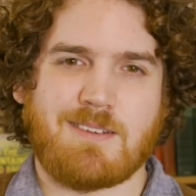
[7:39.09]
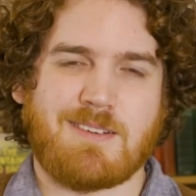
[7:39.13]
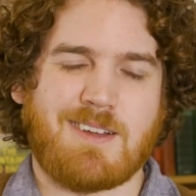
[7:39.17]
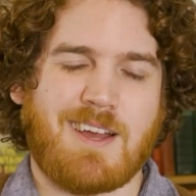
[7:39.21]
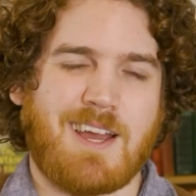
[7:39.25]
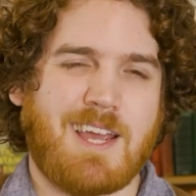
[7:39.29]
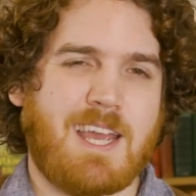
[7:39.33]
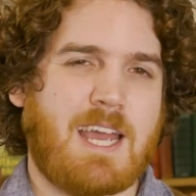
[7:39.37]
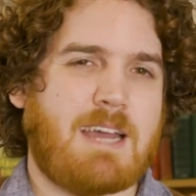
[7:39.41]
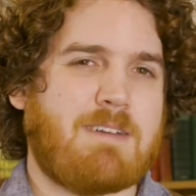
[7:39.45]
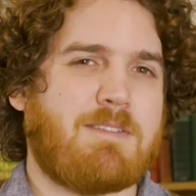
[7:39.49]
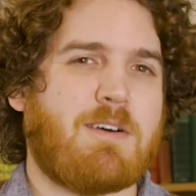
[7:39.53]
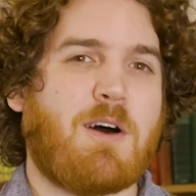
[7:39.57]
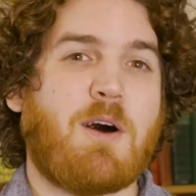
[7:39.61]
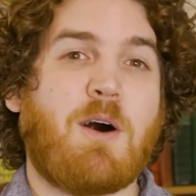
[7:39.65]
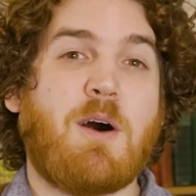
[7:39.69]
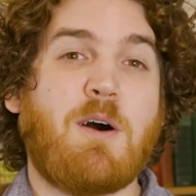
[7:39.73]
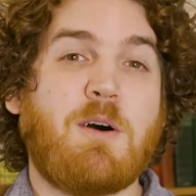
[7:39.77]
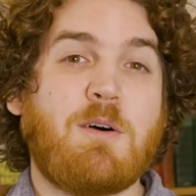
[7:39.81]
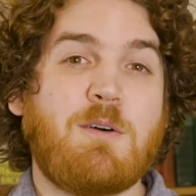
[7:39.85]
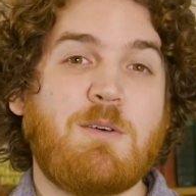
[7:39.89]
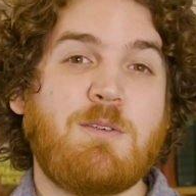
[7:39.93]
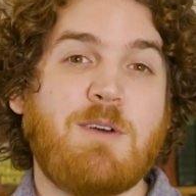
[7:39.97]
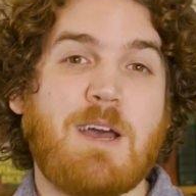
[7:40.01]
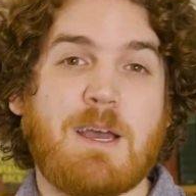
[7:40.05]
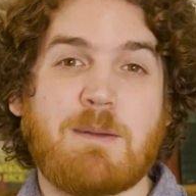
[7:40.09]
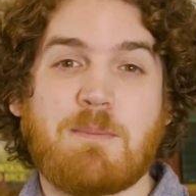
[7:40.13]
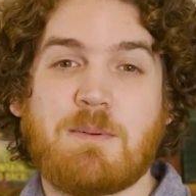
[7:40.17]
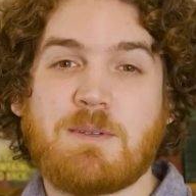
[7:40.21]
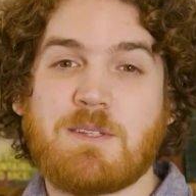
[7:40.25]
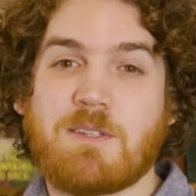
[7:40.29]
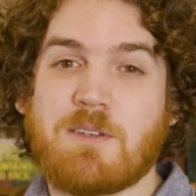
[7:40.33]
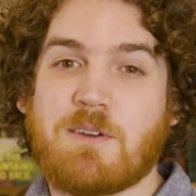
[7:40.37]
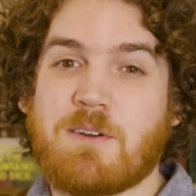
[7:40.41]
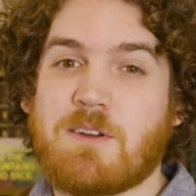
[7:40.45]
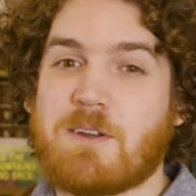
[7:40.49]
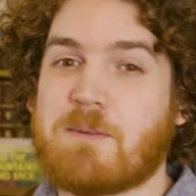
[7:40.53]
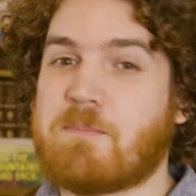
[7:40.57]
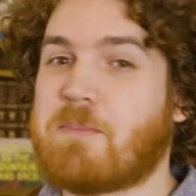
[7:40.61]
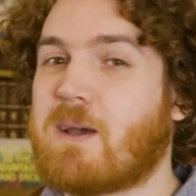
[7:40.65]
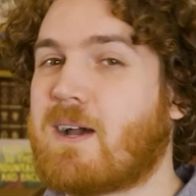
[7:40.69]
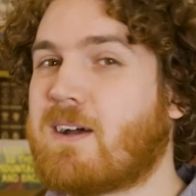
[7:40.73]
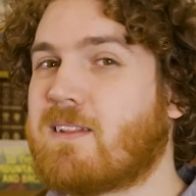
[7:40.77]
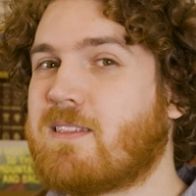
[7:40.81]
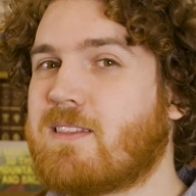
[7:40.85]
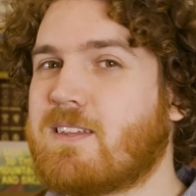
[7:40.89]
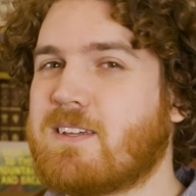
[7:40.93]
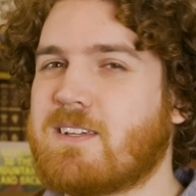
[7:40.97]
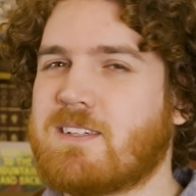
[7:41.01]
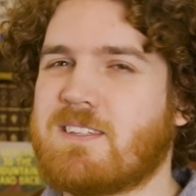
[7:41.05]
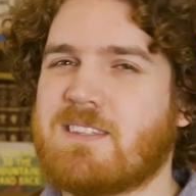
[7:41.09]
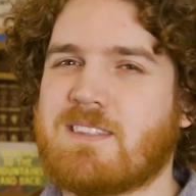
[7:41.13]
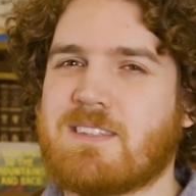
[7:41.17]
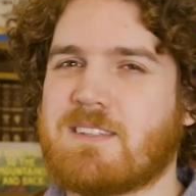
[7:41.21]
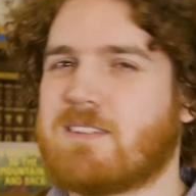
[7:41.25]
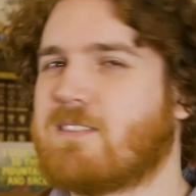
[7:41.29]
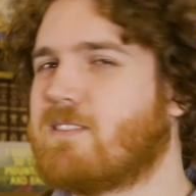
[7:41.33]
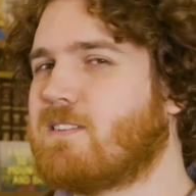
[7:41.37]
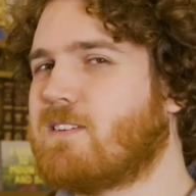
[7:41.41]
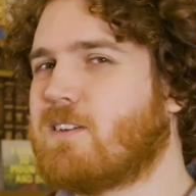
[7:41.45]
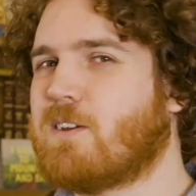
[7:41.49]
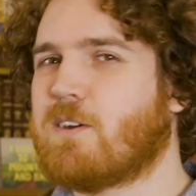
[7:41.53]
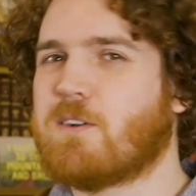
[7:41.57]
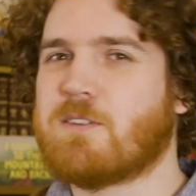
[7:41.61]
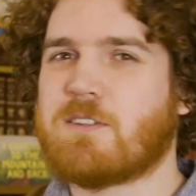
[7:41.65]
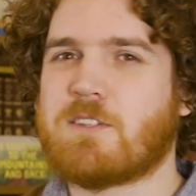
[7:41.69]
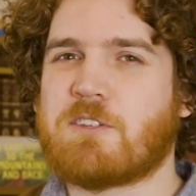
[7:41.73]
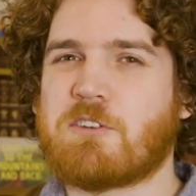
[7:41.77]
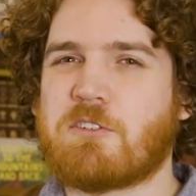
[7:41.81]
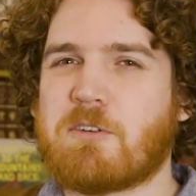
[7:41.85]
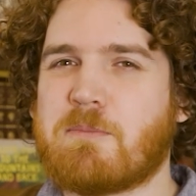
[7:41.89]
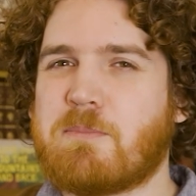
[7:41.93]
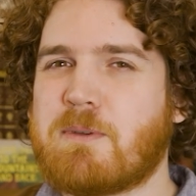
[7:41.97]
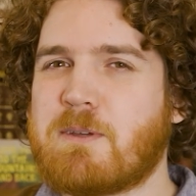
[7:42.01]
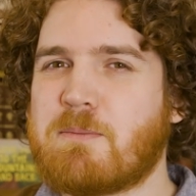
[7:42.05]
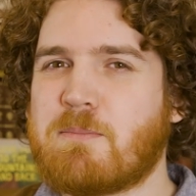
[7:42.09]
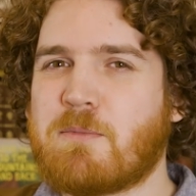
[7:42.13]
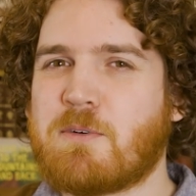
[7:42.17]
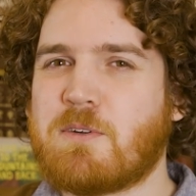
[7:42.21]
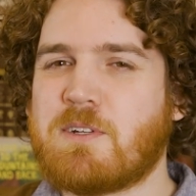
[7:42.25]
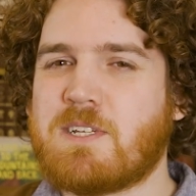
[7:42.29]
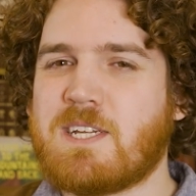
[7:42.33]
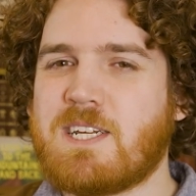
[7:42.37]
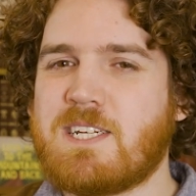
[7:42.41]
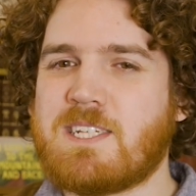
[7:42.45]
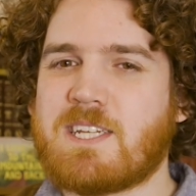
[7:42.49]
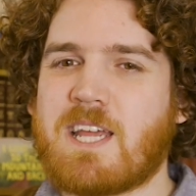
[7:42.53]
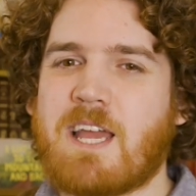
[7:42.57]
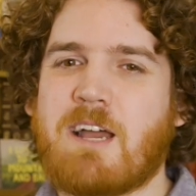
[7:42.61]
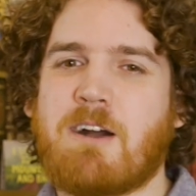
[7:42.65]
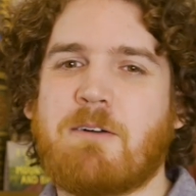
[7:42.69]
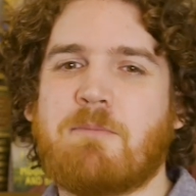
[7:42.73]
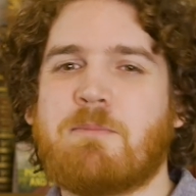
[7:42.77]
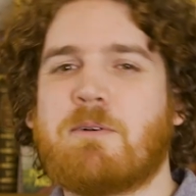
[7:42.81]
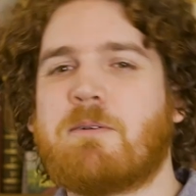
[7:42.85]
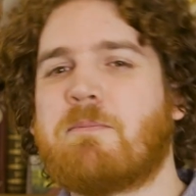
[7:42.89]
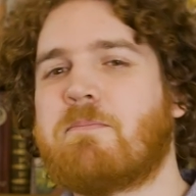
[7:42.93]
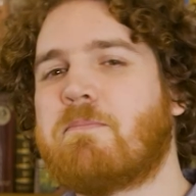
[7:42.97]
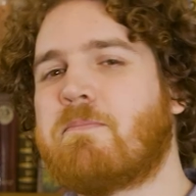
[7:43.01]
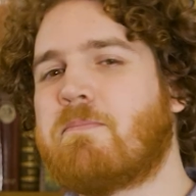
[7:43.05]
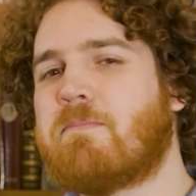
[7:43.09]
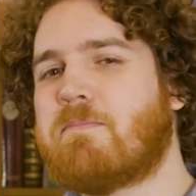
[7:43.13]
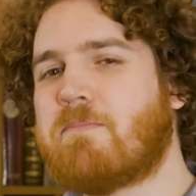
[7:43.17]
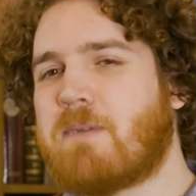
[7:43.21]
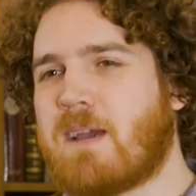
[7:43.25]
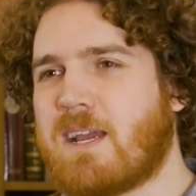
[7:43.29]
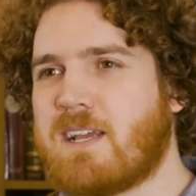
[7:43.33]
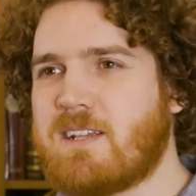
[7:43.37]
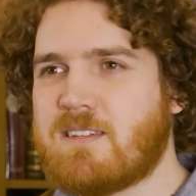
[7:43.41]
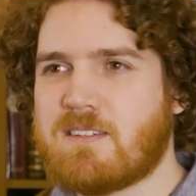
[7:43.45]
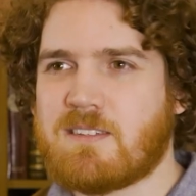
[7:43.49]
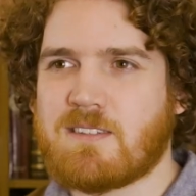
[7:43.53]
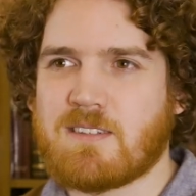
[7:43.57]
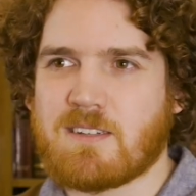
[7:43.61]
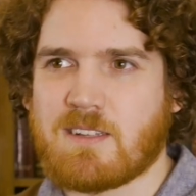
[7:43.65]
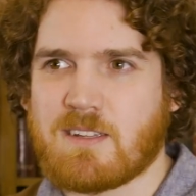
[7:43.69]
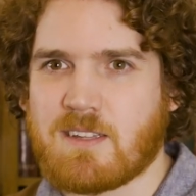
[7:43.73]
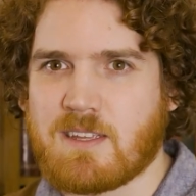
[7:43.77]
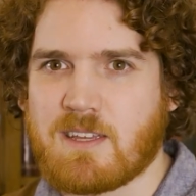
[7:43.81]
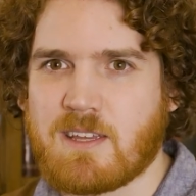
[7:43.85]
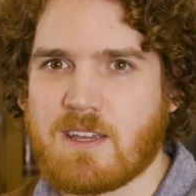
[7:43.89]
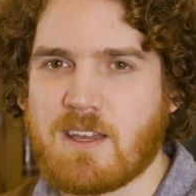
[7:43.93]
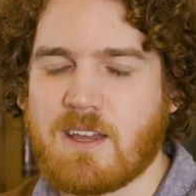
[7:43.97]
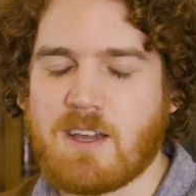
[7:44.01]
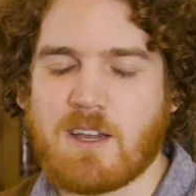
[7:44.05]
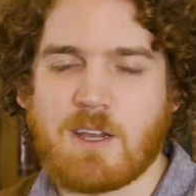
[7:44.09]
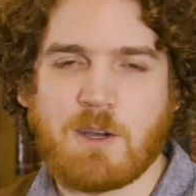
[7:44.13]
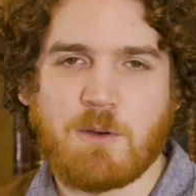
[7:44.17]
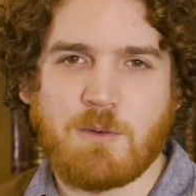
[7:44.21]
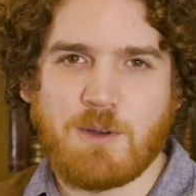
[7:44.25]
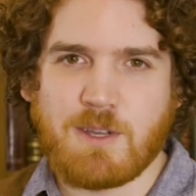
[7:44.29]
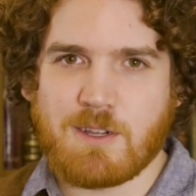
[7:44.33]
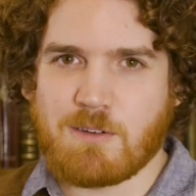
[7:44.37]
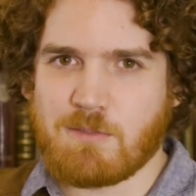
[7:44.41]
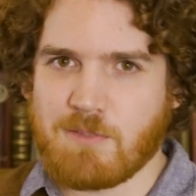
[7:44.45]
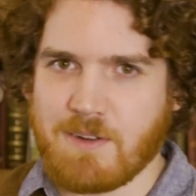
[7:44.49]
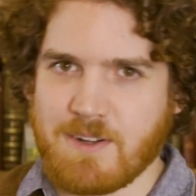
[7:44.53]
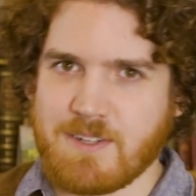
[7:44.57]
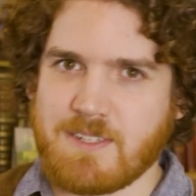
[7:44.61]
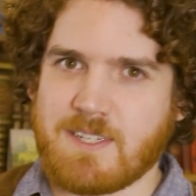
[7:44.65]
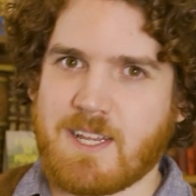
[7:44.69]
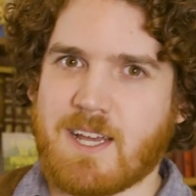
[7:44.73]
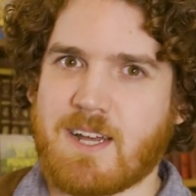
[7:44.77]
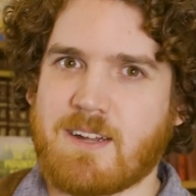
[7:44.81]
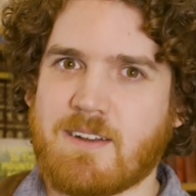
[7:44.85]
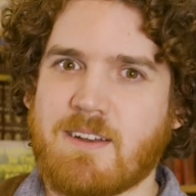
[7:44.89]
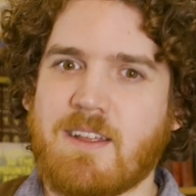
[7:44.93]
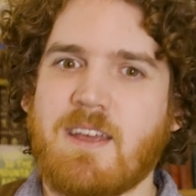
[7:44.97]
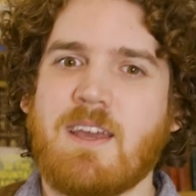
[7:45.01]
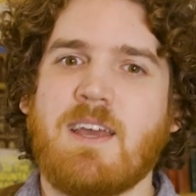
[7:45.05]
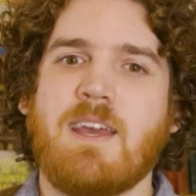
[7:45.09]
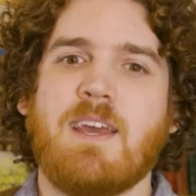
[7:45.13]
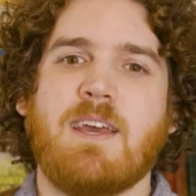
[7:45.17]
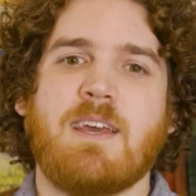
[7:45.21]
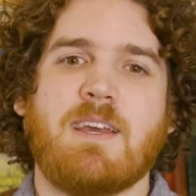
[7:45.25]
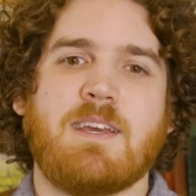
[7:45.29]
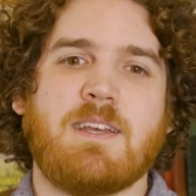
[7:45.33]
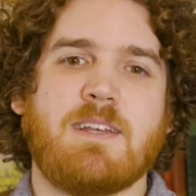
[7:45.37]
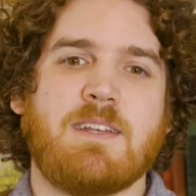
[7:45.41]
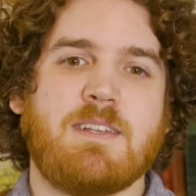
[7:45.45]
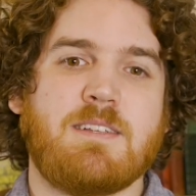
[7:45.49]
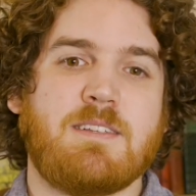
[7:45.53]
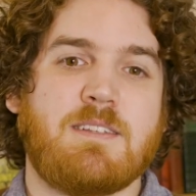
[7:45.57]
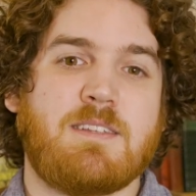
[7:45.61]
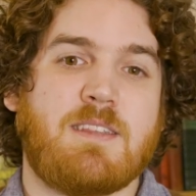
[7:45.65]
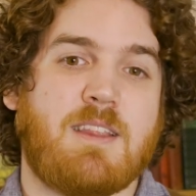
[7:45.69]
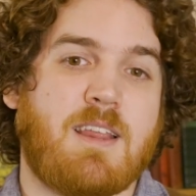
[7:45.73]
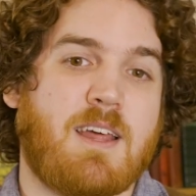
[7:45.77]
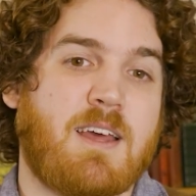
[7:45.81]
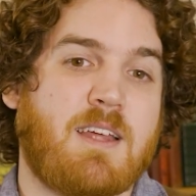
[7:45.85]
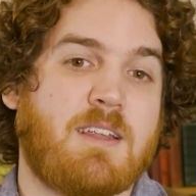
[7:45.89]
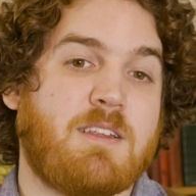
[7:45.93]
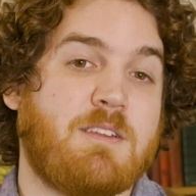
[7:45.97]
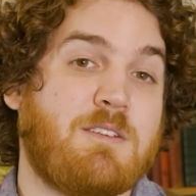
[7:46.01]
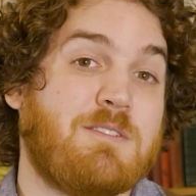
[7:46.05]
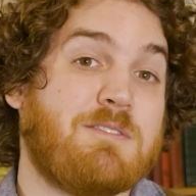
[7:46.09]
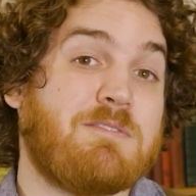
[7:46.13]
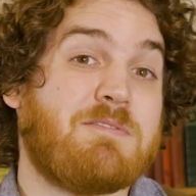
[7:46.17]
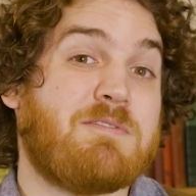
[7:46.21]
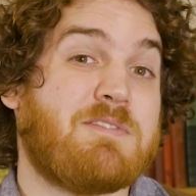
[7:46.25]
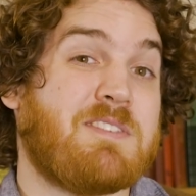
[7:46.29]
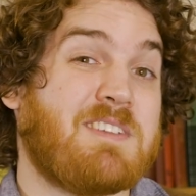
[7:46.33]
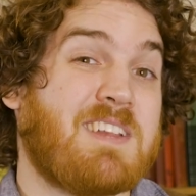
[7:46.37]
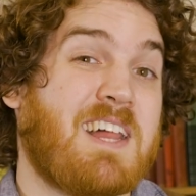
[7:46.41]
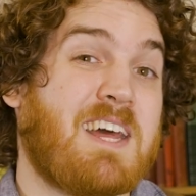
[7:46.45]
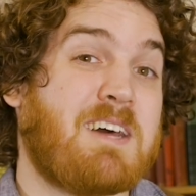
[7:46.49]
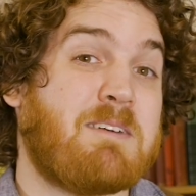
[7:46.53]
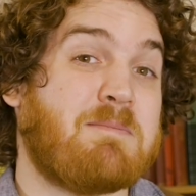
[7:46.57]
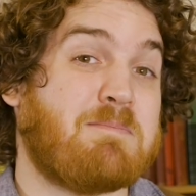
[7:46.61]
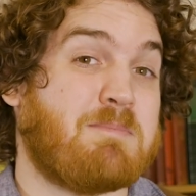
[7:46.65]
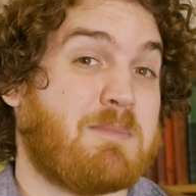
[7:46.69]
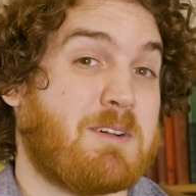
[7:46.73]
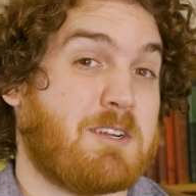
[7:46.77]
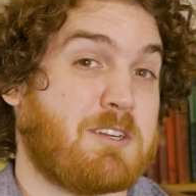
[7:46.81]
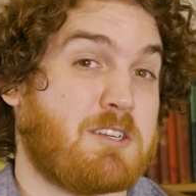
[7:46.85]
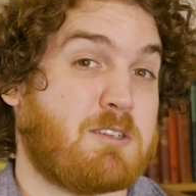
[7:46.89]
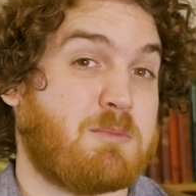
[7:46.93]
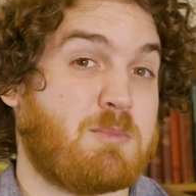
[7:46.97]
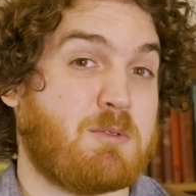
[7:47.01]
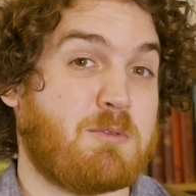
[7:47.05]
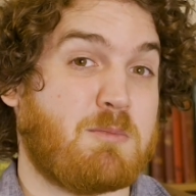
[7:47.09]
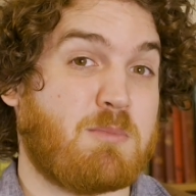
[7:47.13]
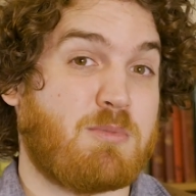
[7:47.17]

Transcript: I have a whole episode about this that goes into a bit more detail, but basically, a quick rundown is that you fill out multiple